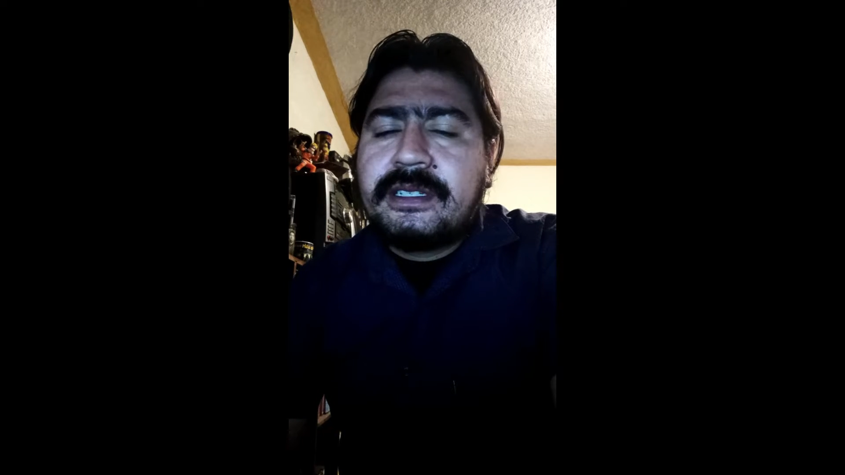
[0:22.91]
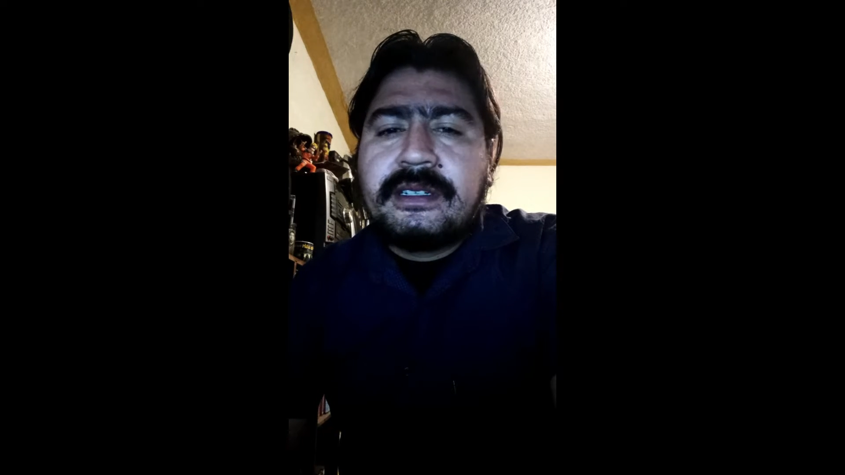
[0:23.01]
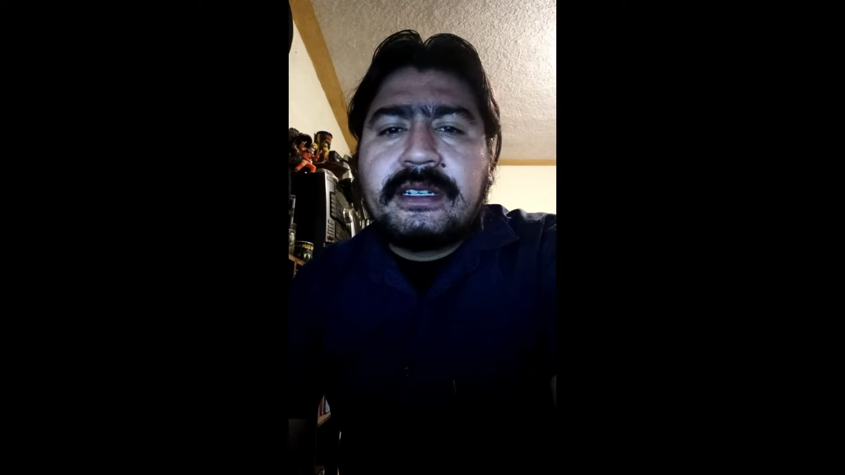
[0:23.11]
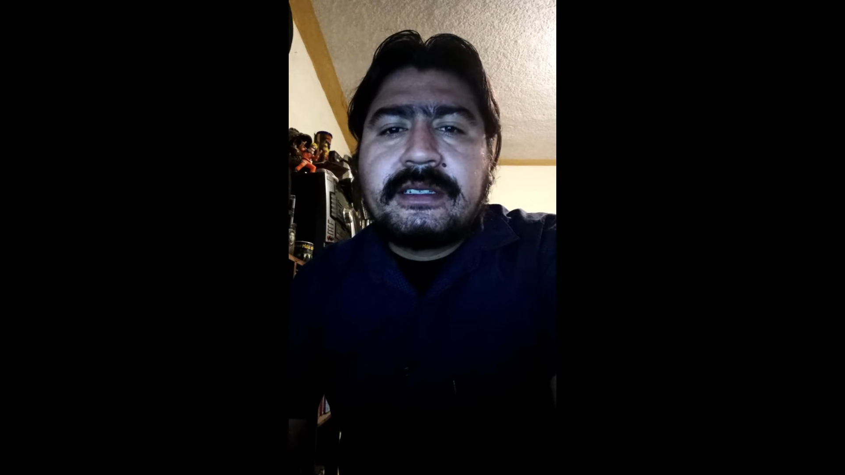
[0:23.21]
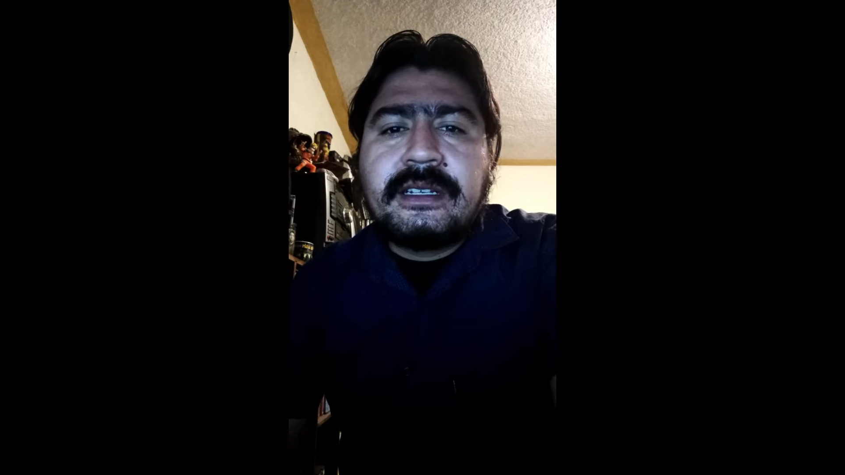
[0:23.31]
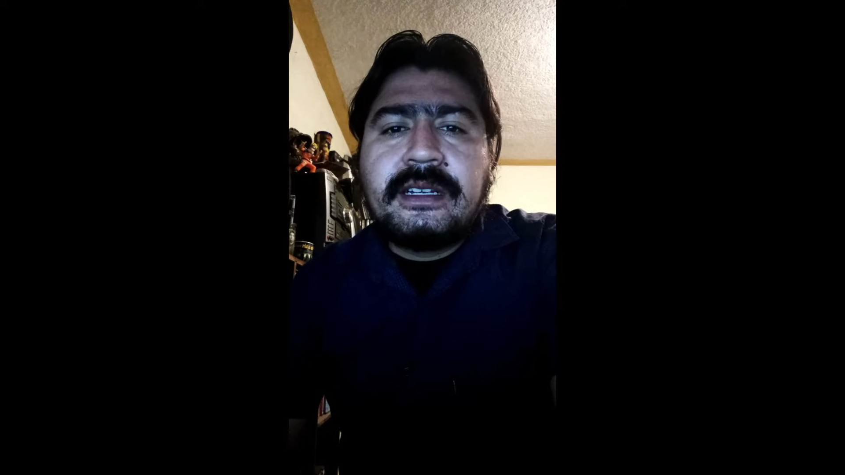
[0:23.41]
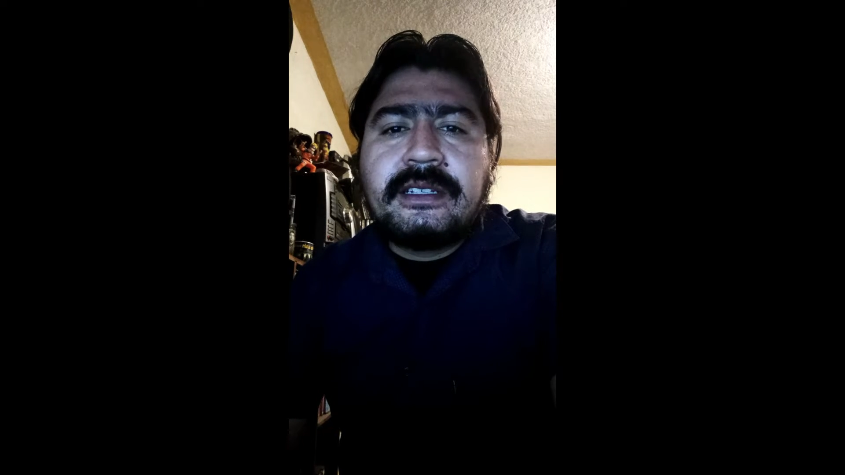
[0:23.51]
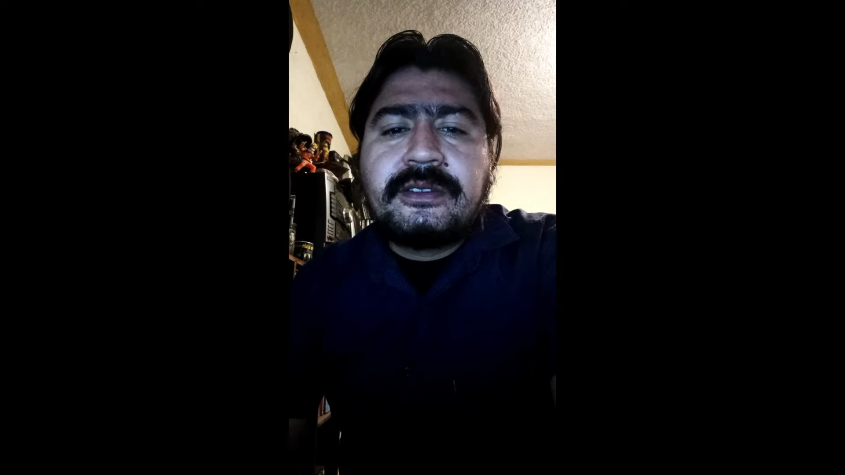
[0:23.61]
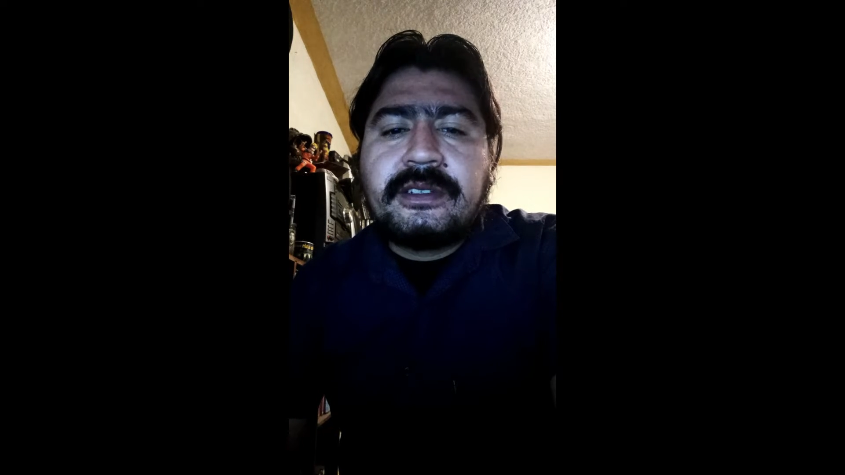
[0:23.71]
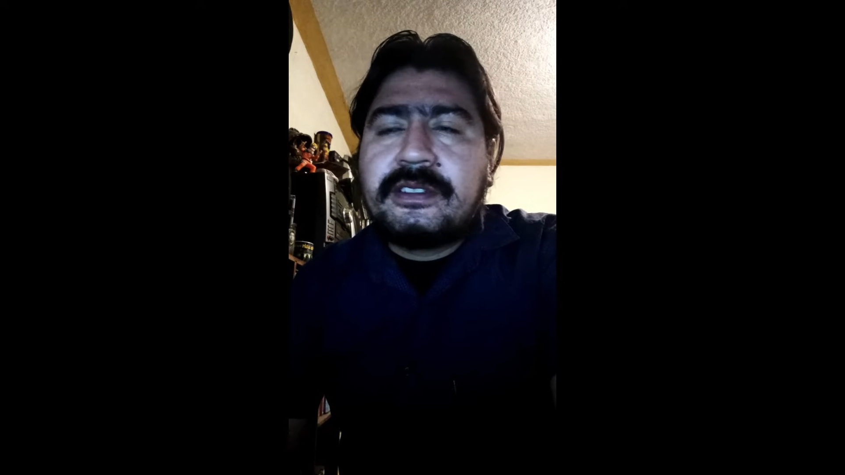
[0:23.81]
and try
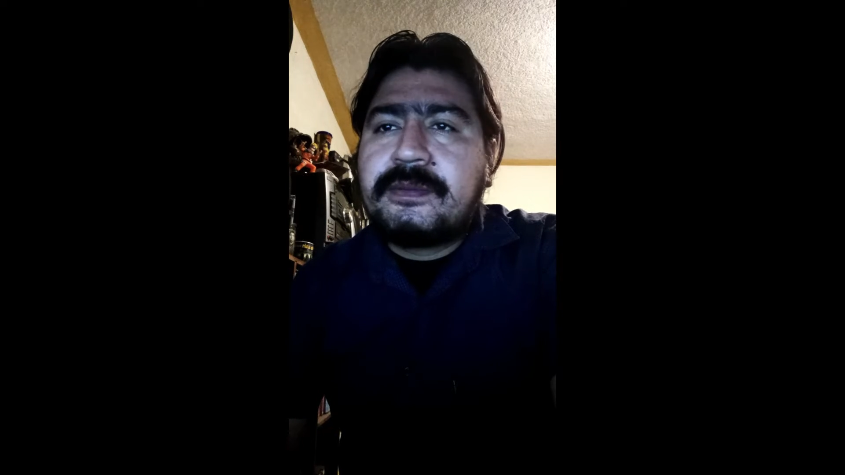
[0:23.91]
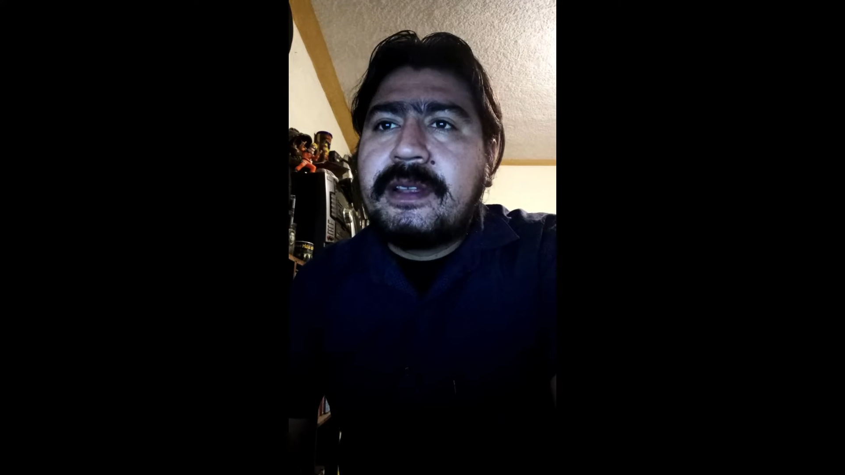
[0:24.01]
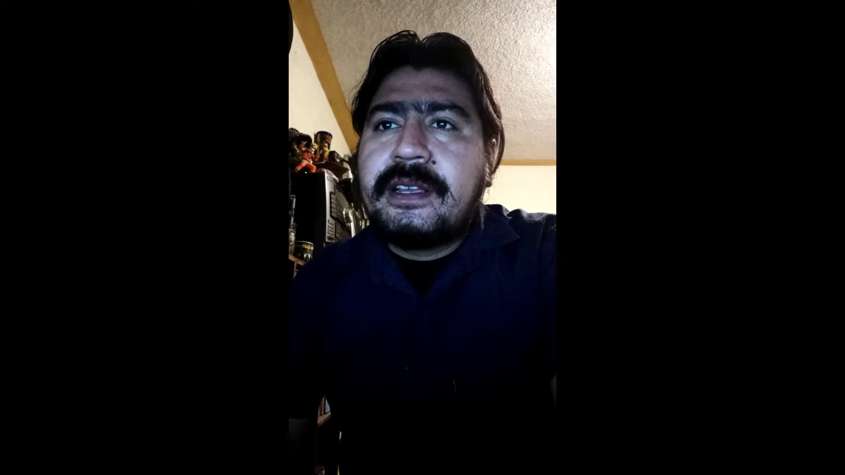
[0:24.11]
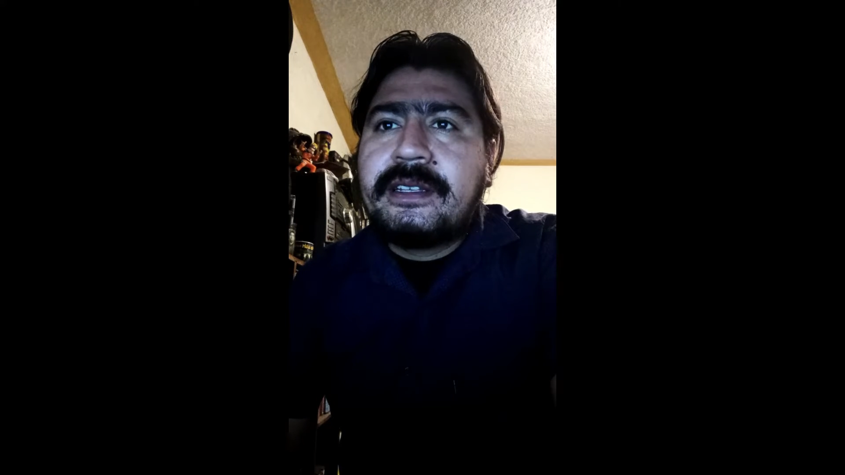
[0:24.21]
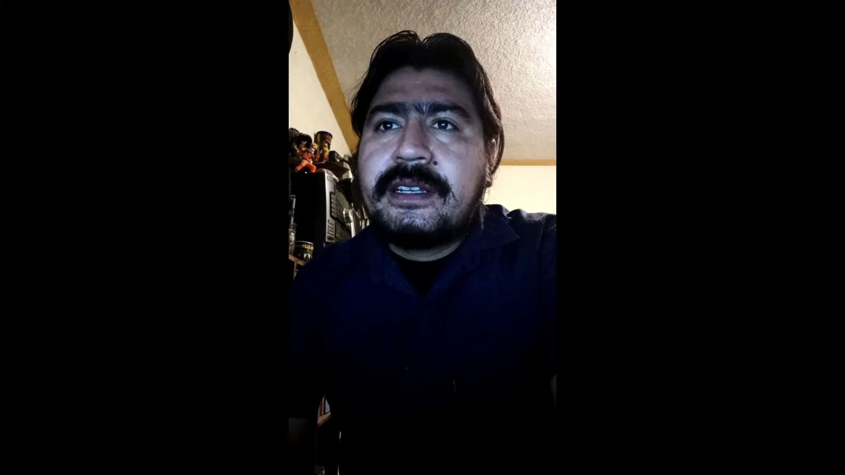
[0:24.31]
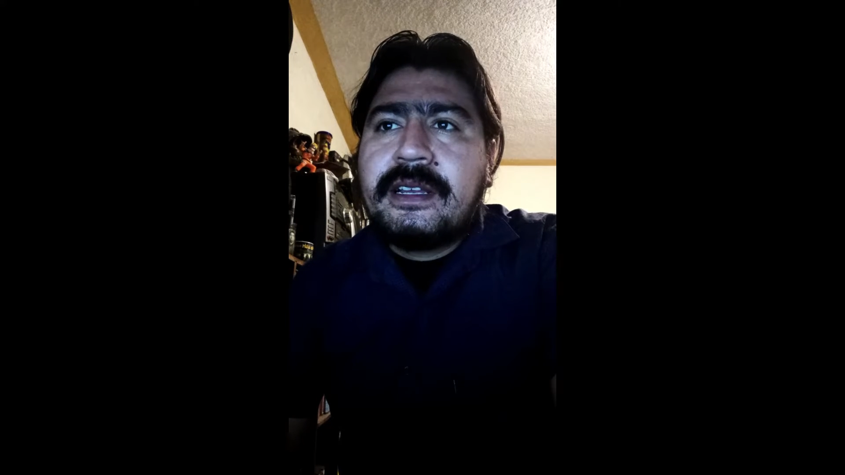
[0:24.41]
to explain